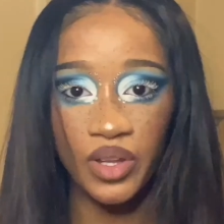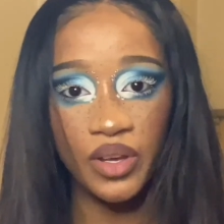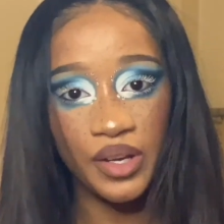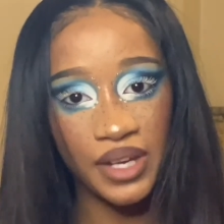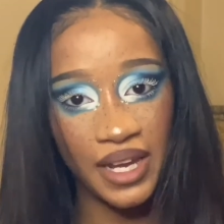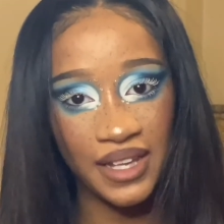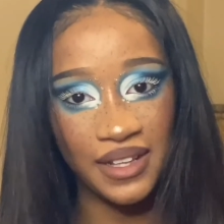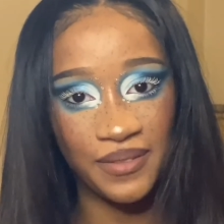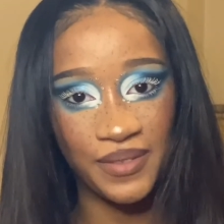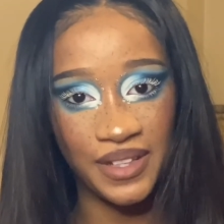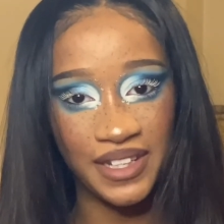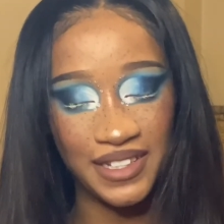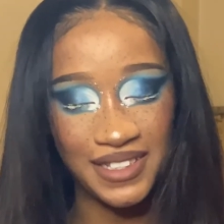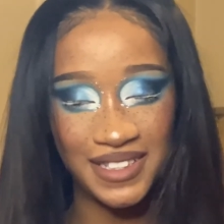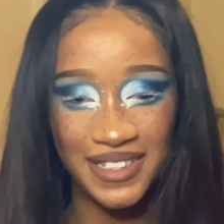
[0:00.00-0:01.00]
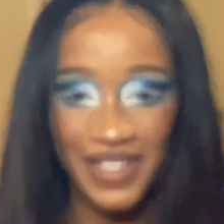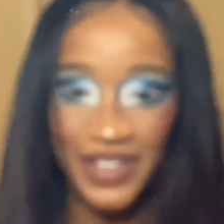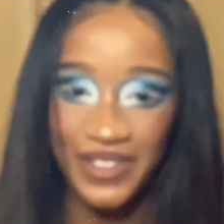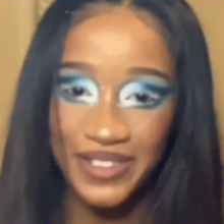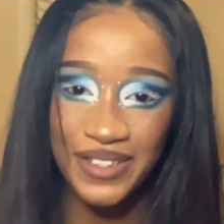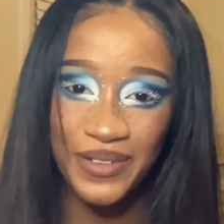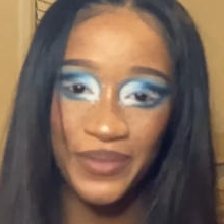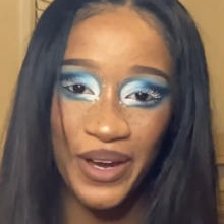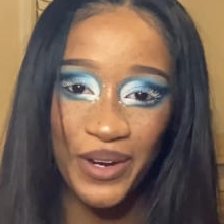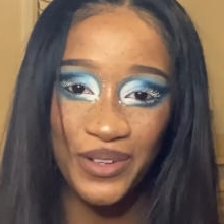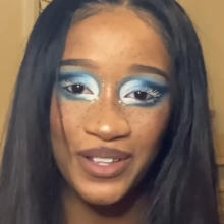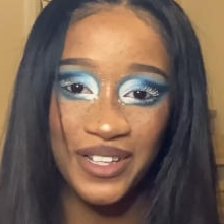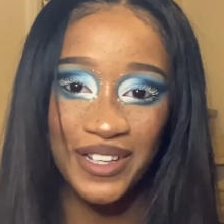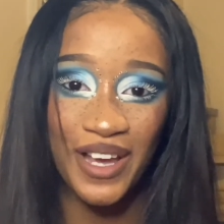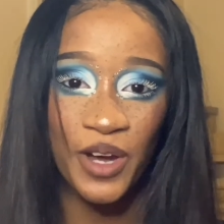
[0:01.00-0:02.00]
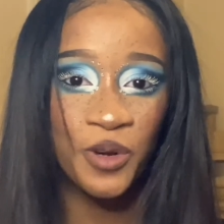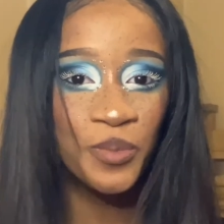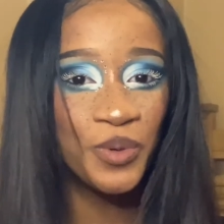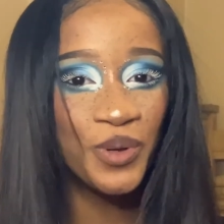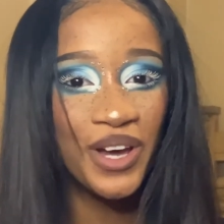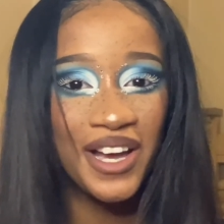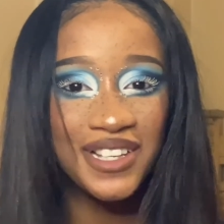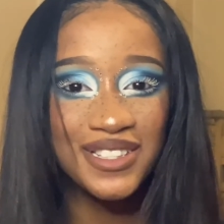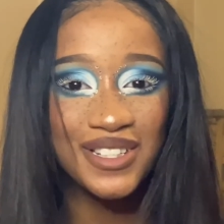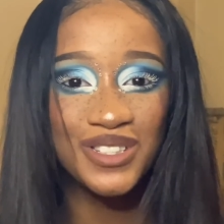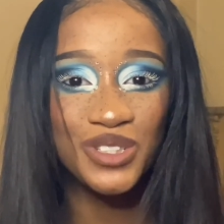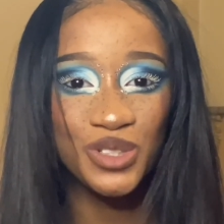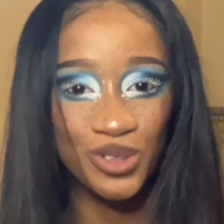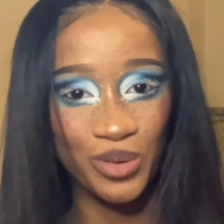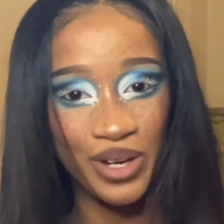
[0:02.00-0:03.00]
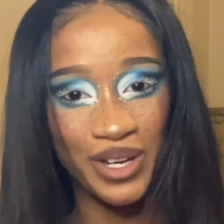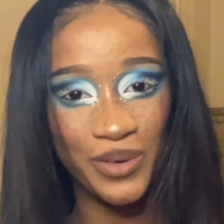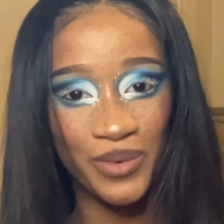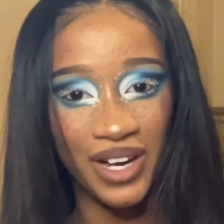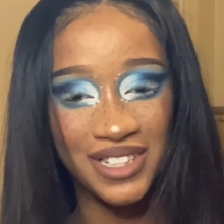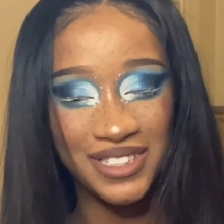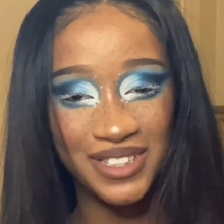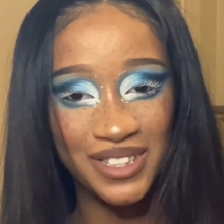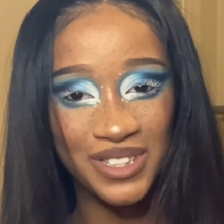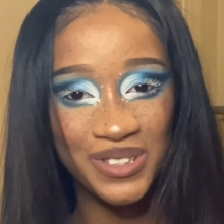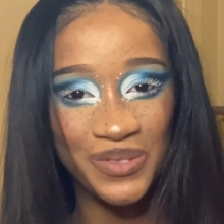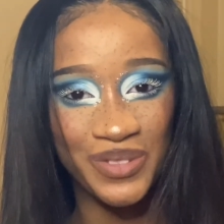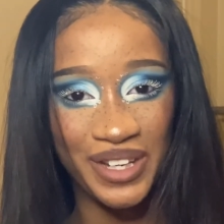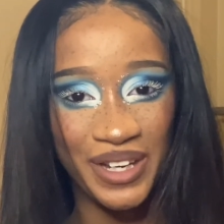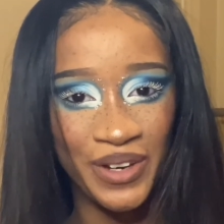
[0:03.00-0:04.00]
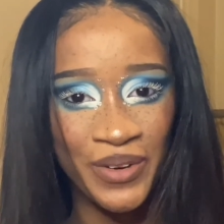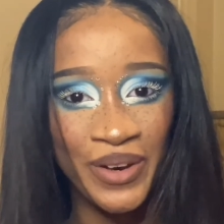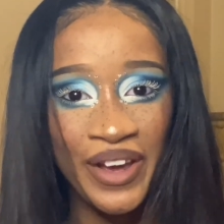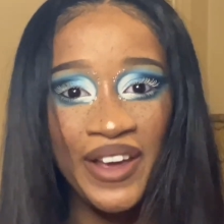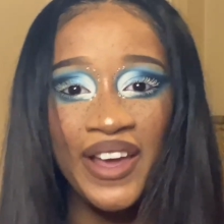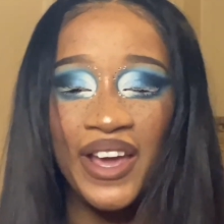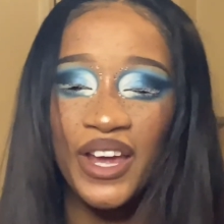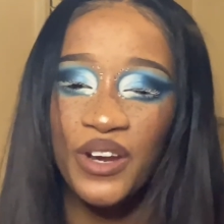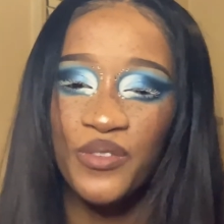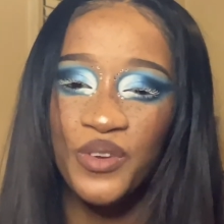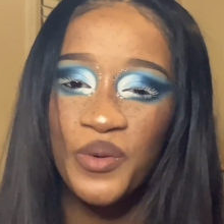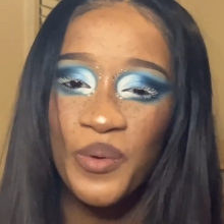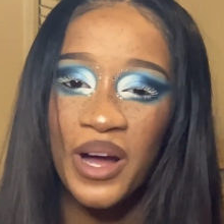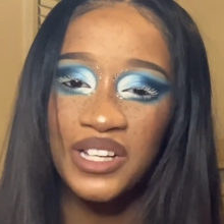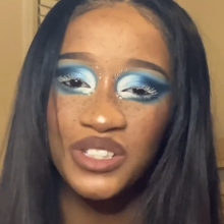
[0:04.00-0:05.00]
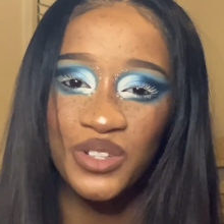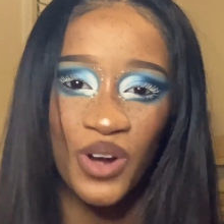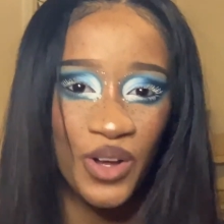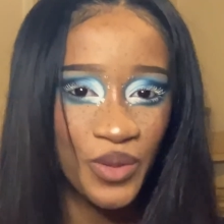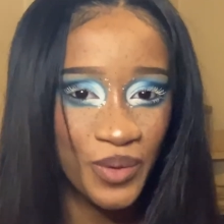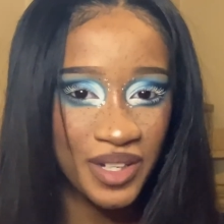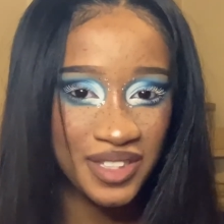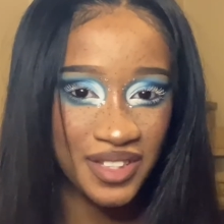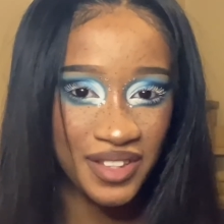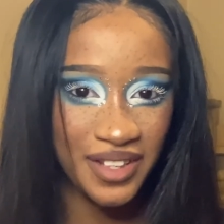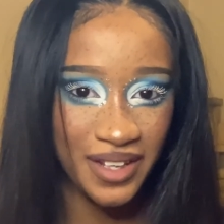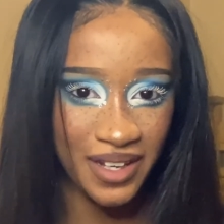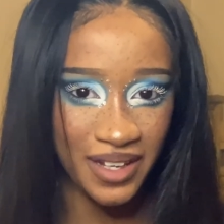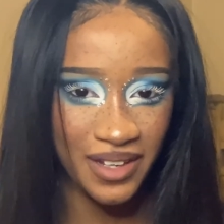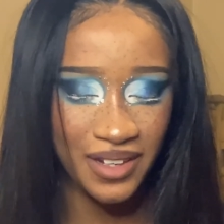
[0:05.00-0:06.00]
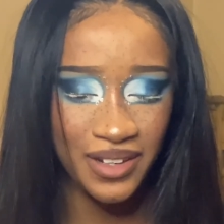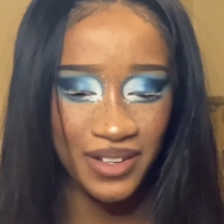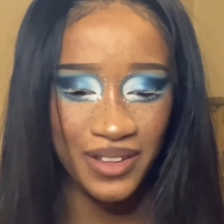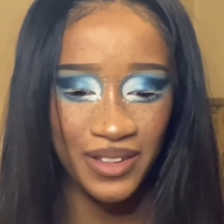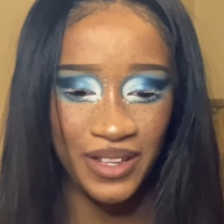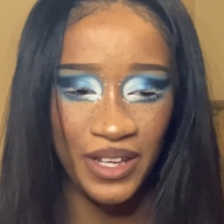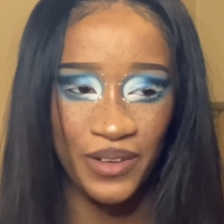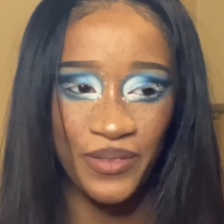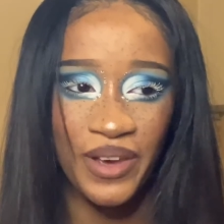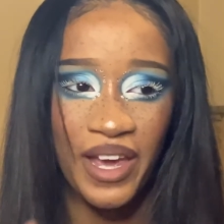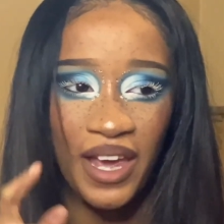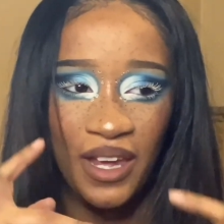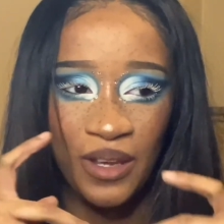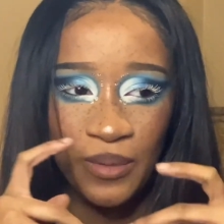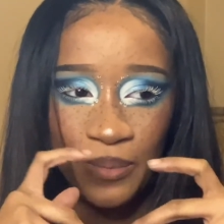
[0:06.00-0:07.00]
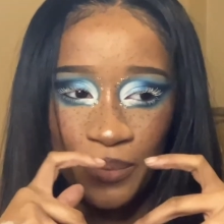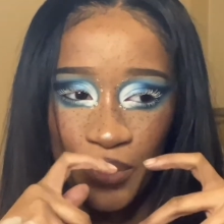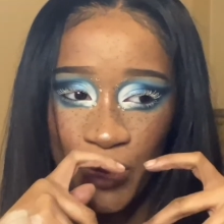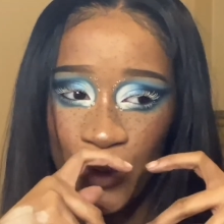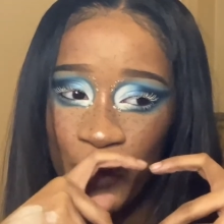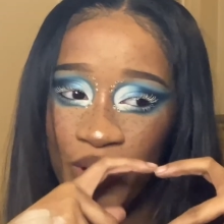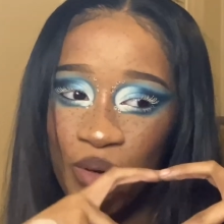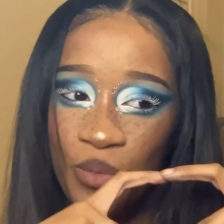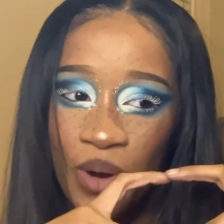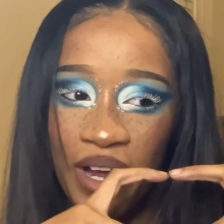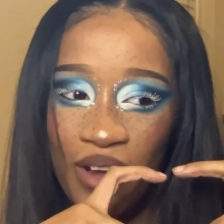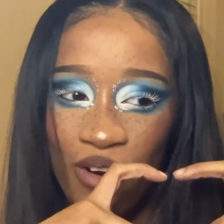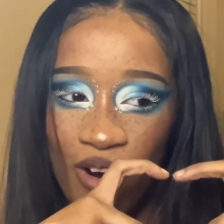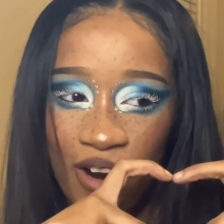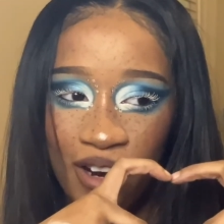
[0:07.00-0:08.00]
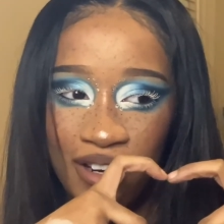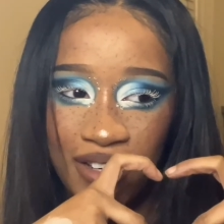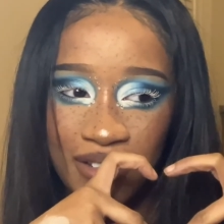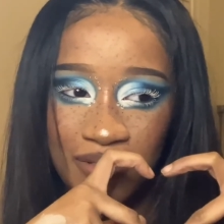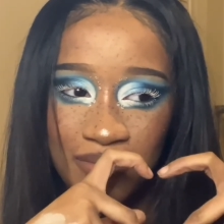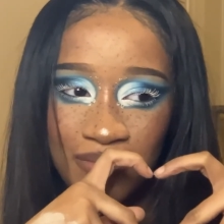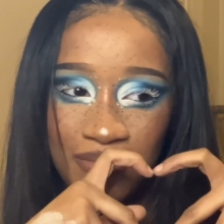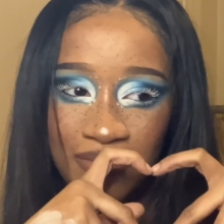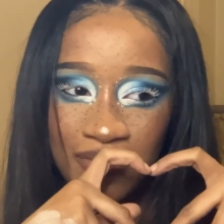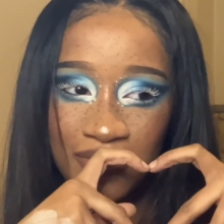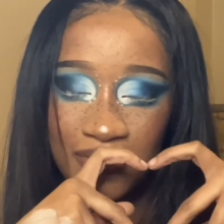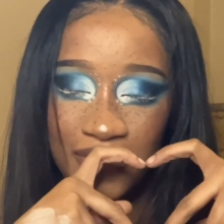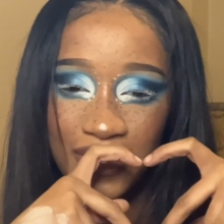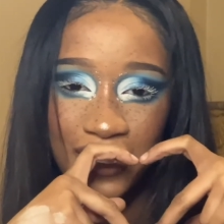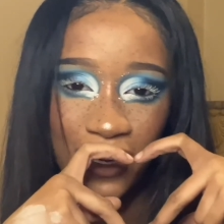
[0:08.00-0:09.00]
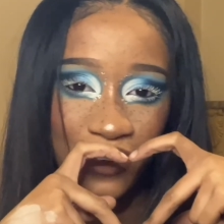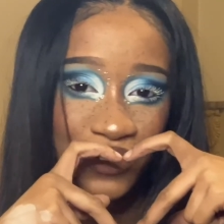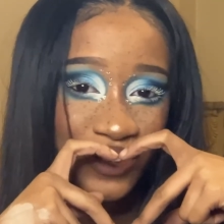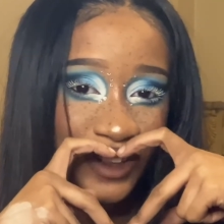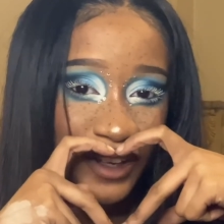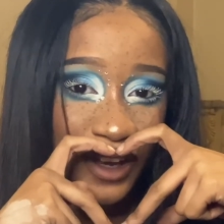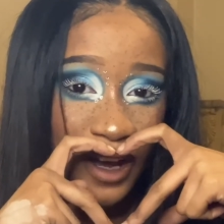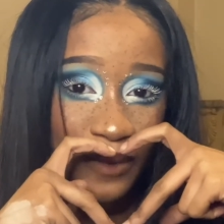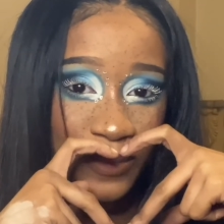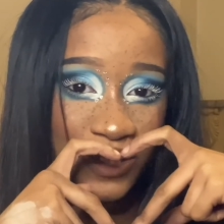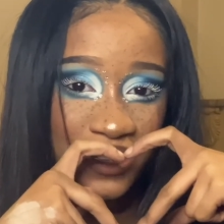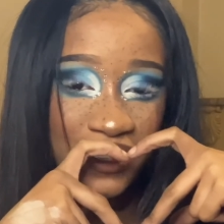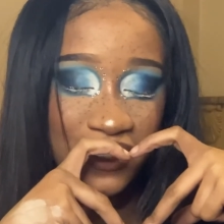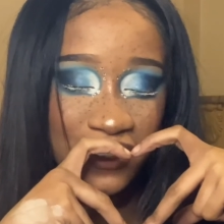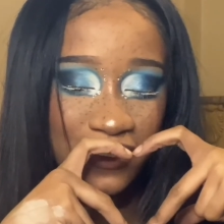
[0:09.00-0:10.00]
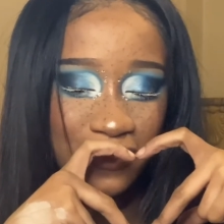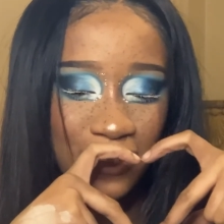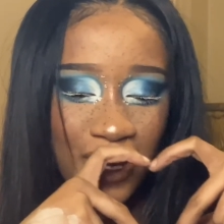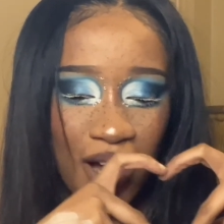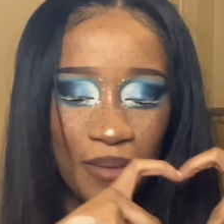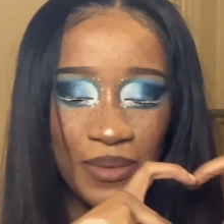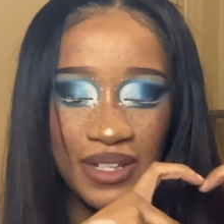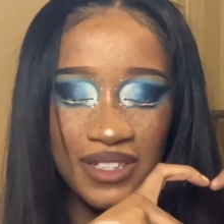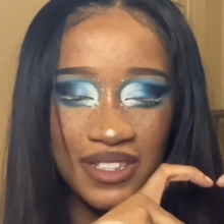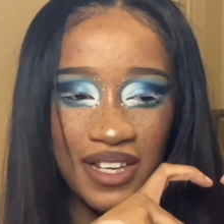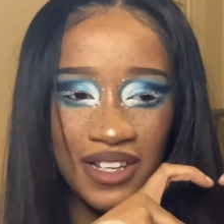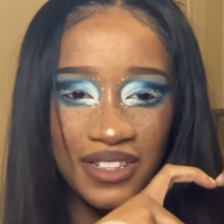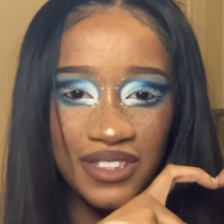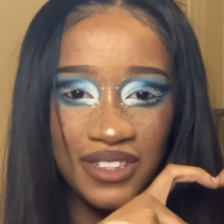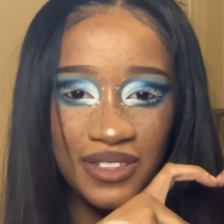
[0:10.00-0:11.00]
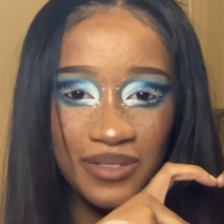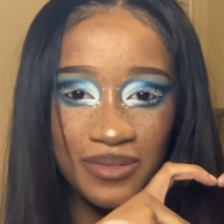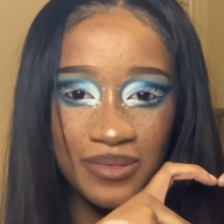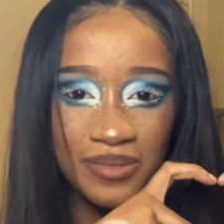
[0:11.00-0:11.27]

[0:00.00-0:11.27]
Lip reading: Okay, lovelies, here's the final look. I hope you guys enjoyed watching this video. And if you watched all the way to the end, leave a blue and white heart down in the comment section.